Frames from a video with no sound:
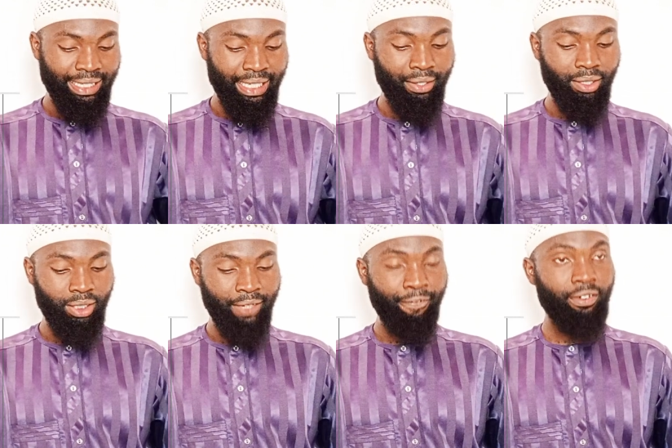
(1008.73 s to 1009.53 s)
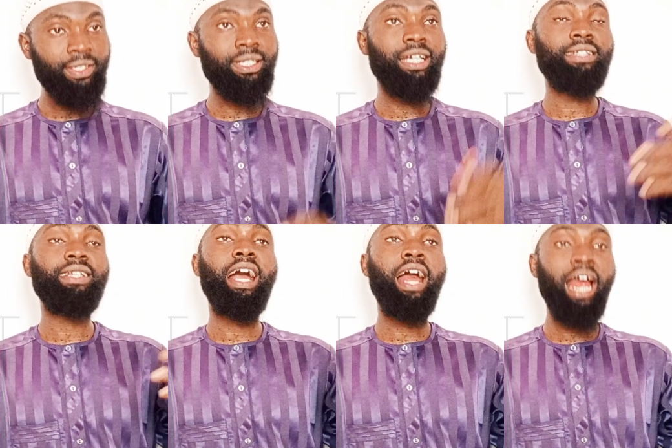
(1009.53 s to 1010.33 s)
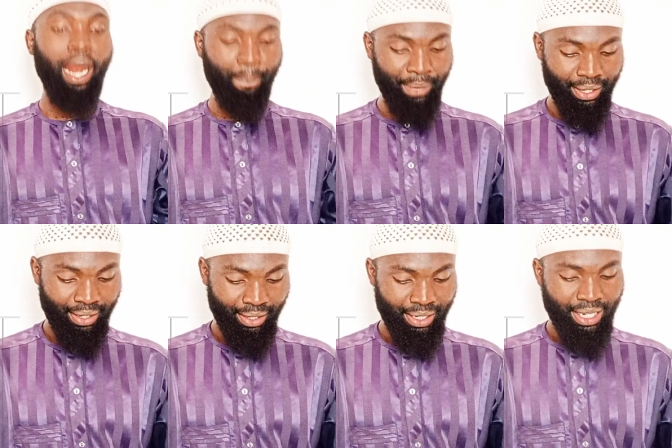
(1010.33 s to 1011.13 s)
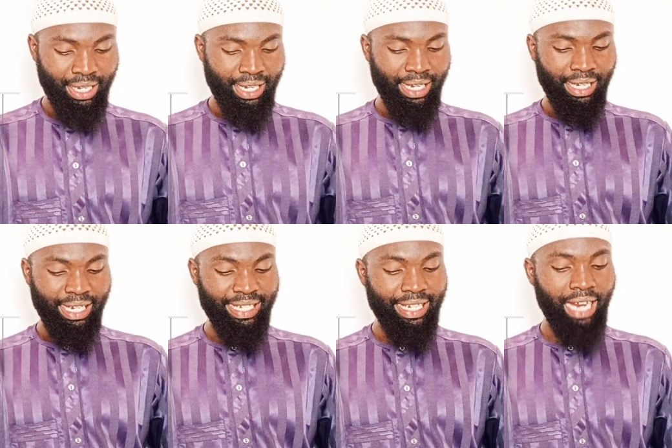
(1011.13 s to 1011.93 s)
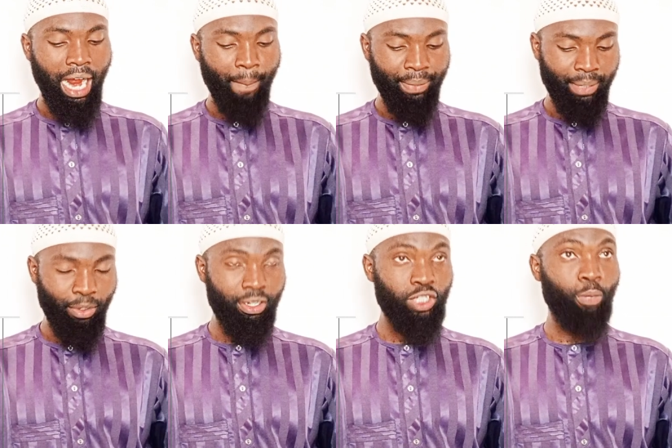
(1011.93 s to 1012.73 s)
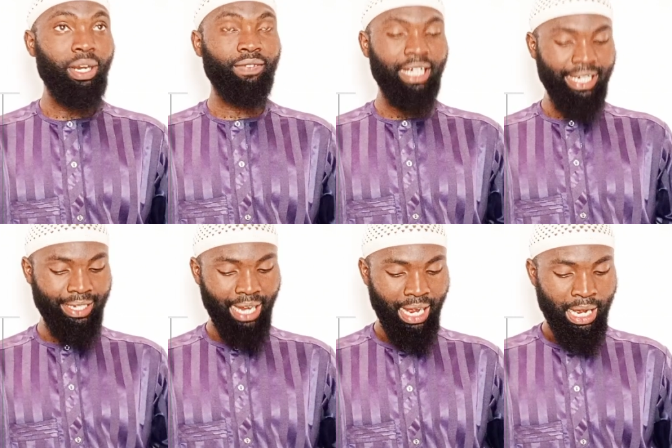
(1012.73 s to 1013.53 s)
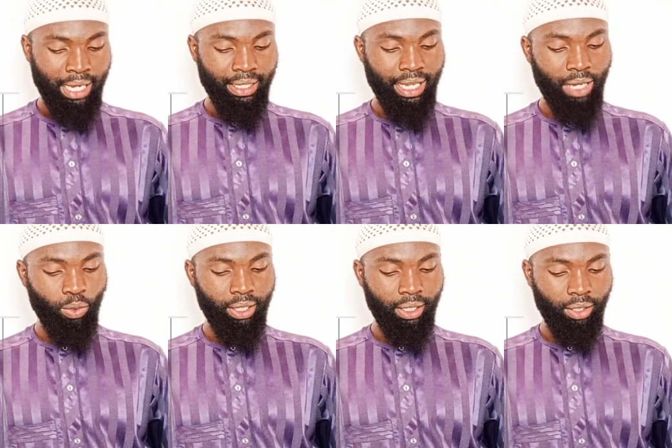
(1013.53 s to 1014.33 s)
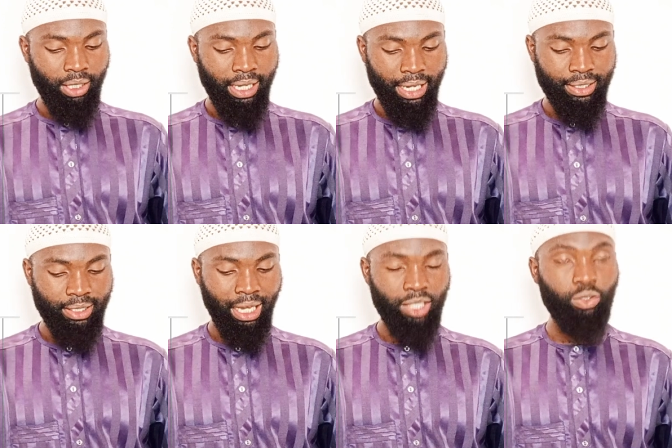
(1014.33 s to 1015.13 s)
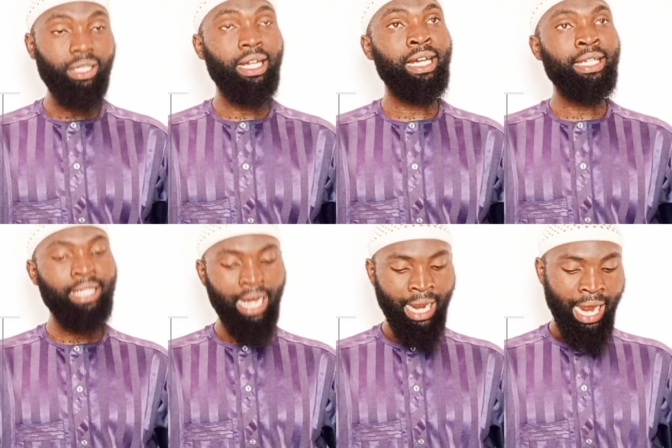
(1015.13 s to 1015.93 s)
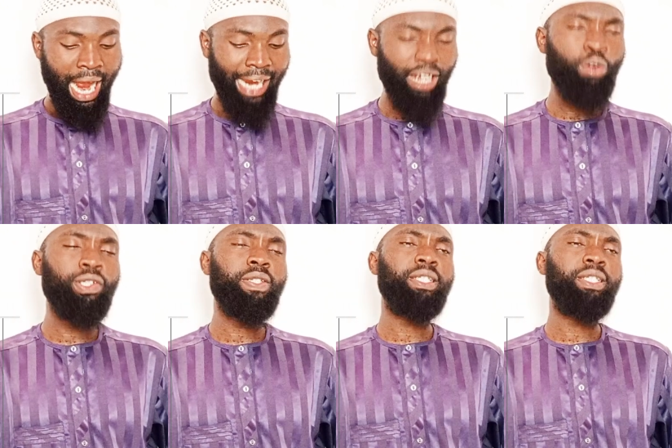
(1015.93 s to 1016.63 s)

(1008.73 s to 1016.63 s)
The firsters are happy. Indeed happy, because it's coming after inna. Then the next is as la'alla. I can also